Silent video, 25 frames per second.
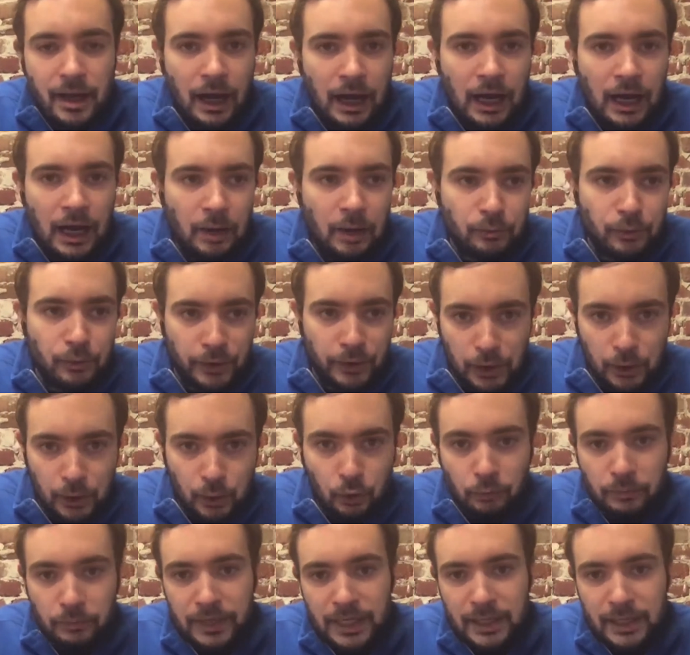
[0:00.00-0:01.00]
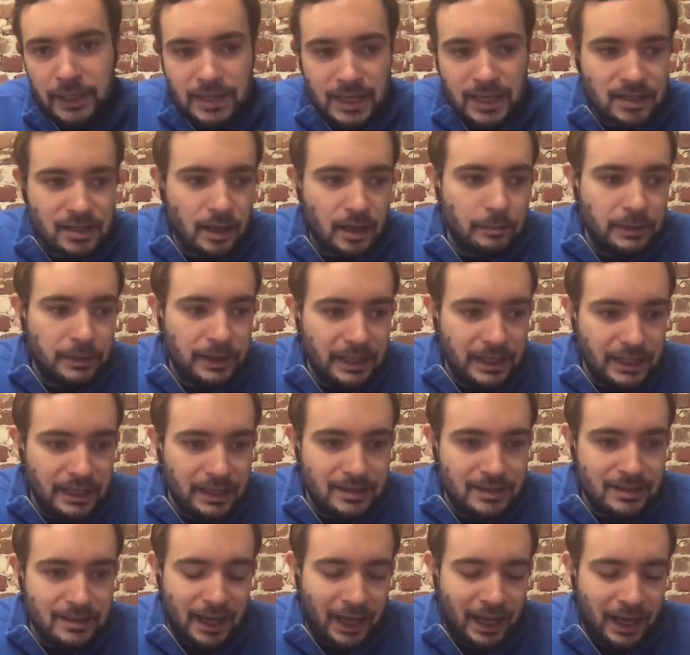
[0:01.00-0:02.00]
really cool medium-sized
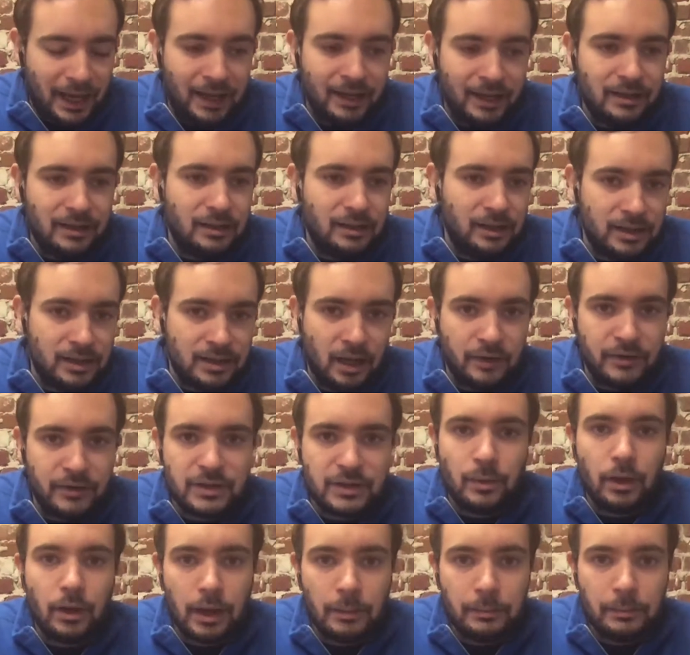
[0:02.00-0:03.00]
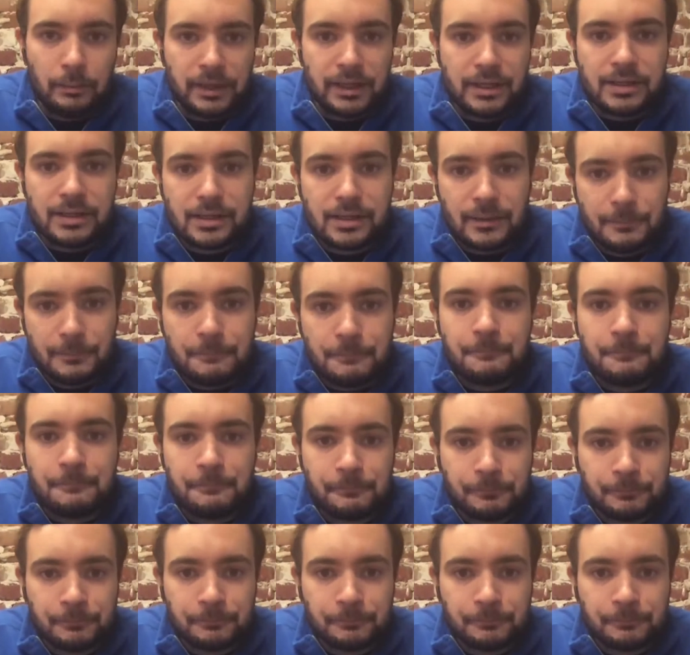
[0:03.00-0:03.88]
companies, and a ton of small companies.